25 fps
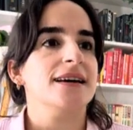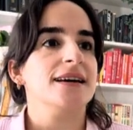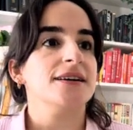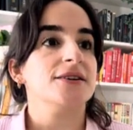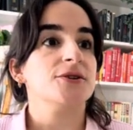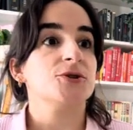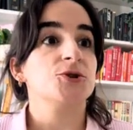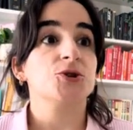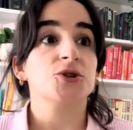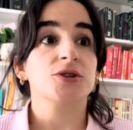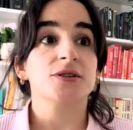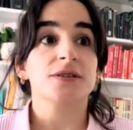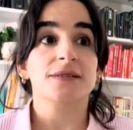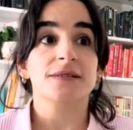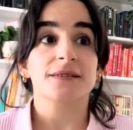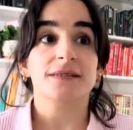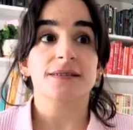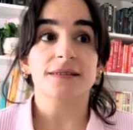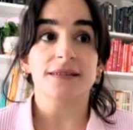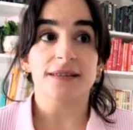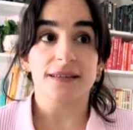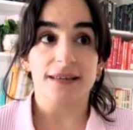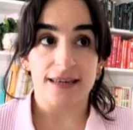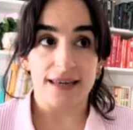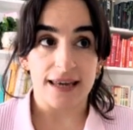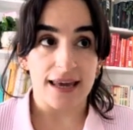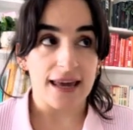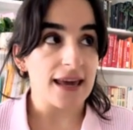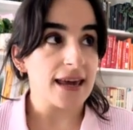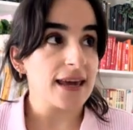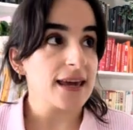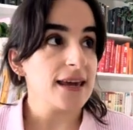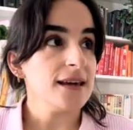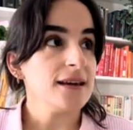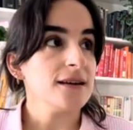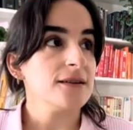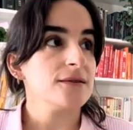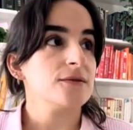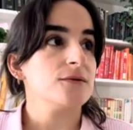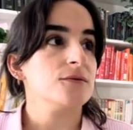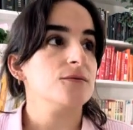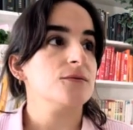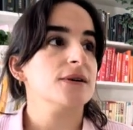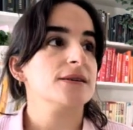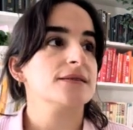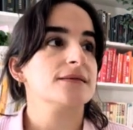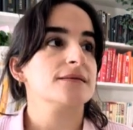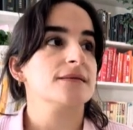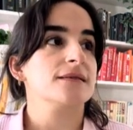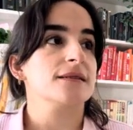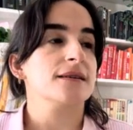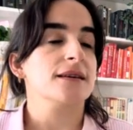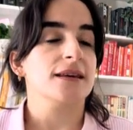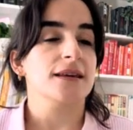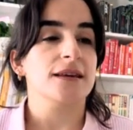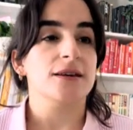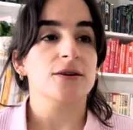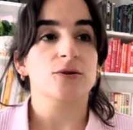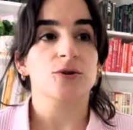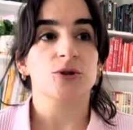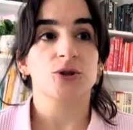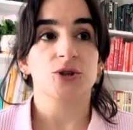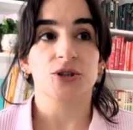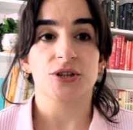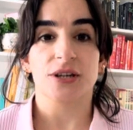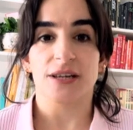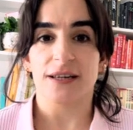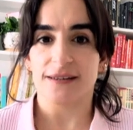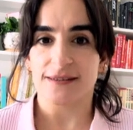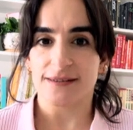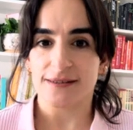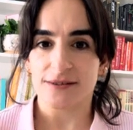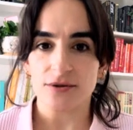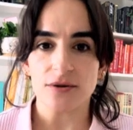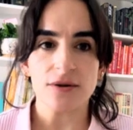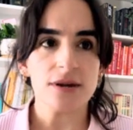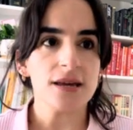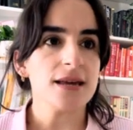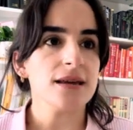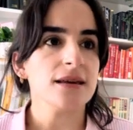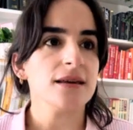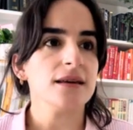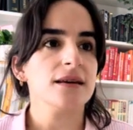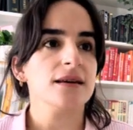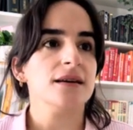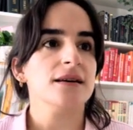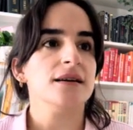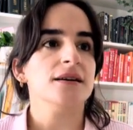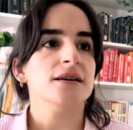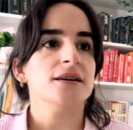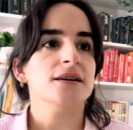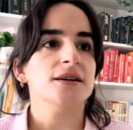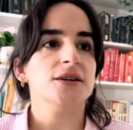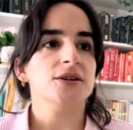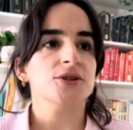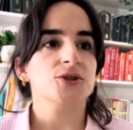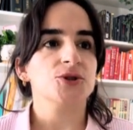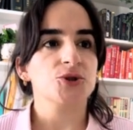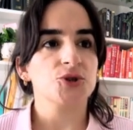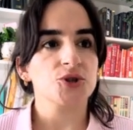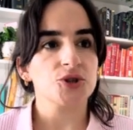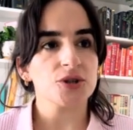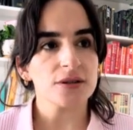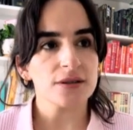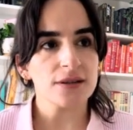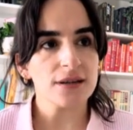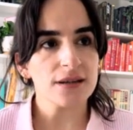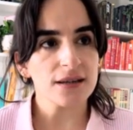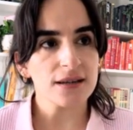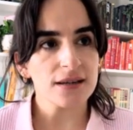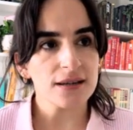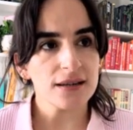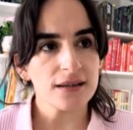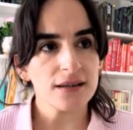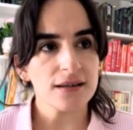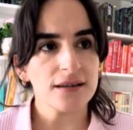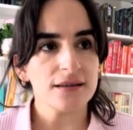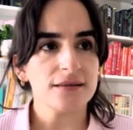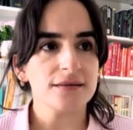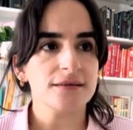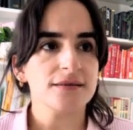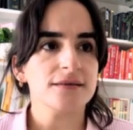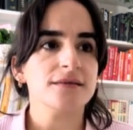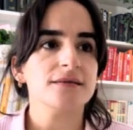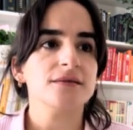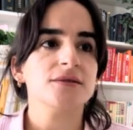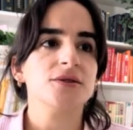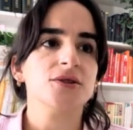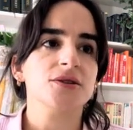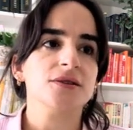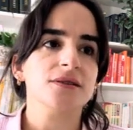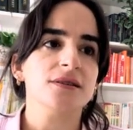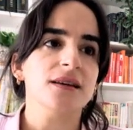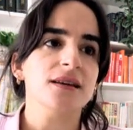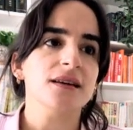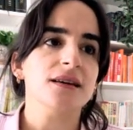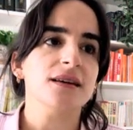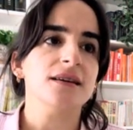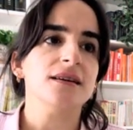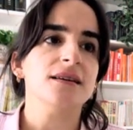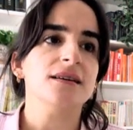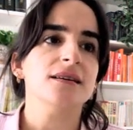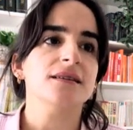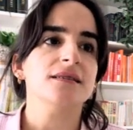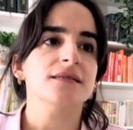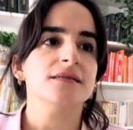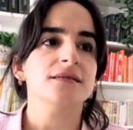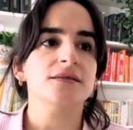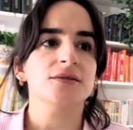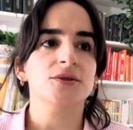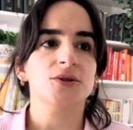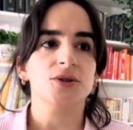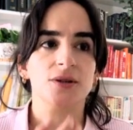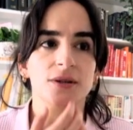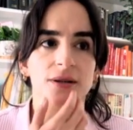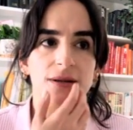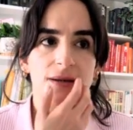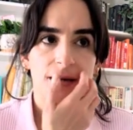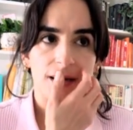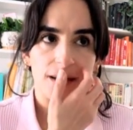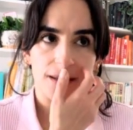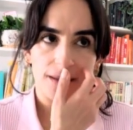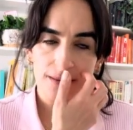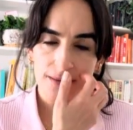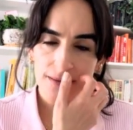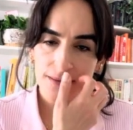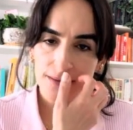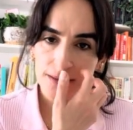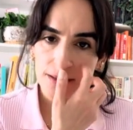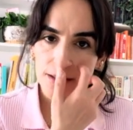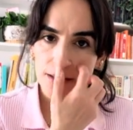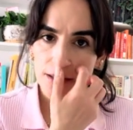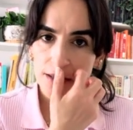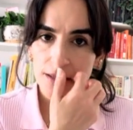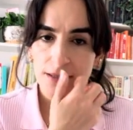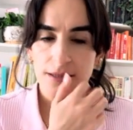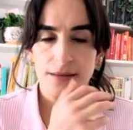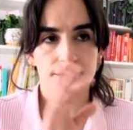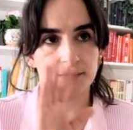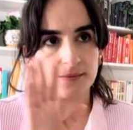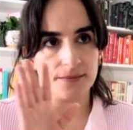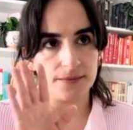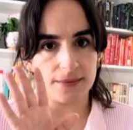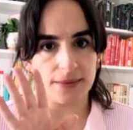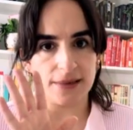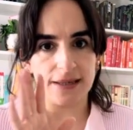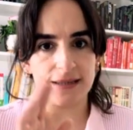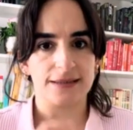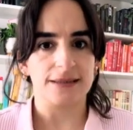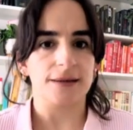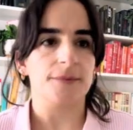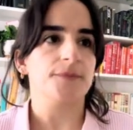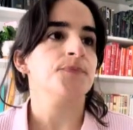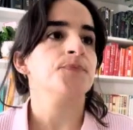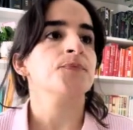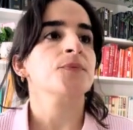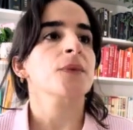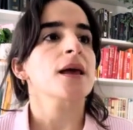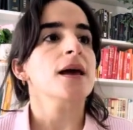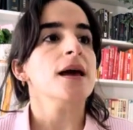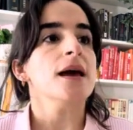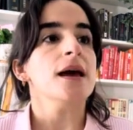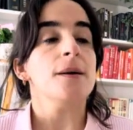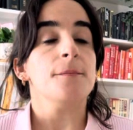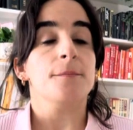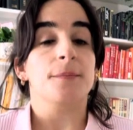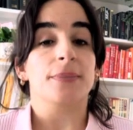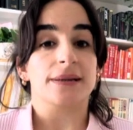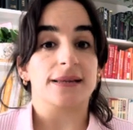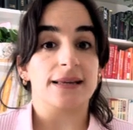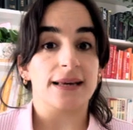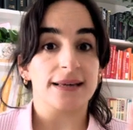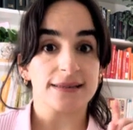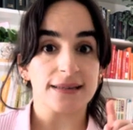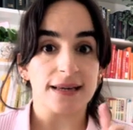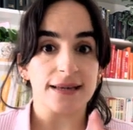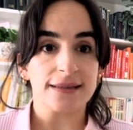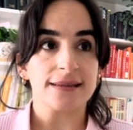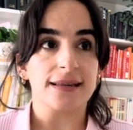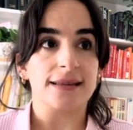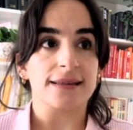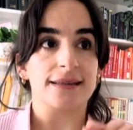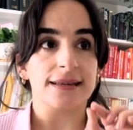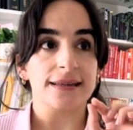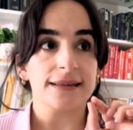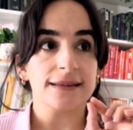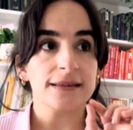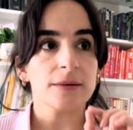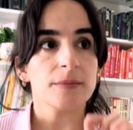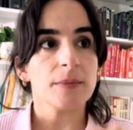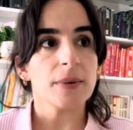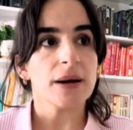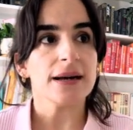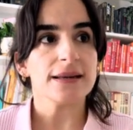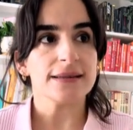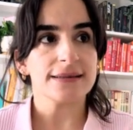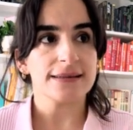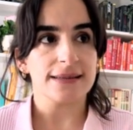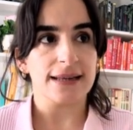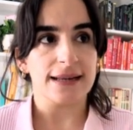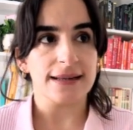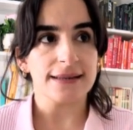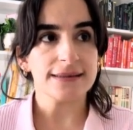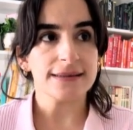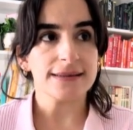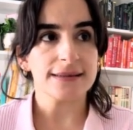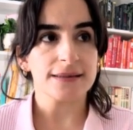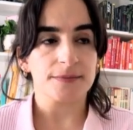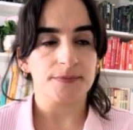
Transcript: Chidike, what he or she is doing. Chidikin, chidikin, chidik. Easy. But as I said, in the past tense,